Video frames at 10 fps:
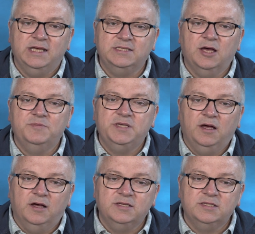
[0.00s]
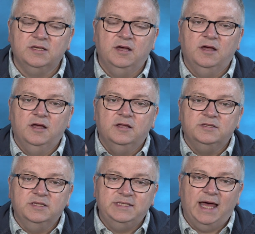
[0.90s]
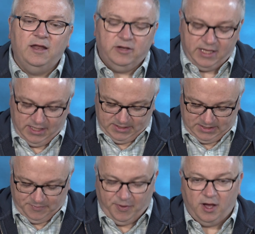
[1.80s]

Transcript: It's up to us to tell our kids to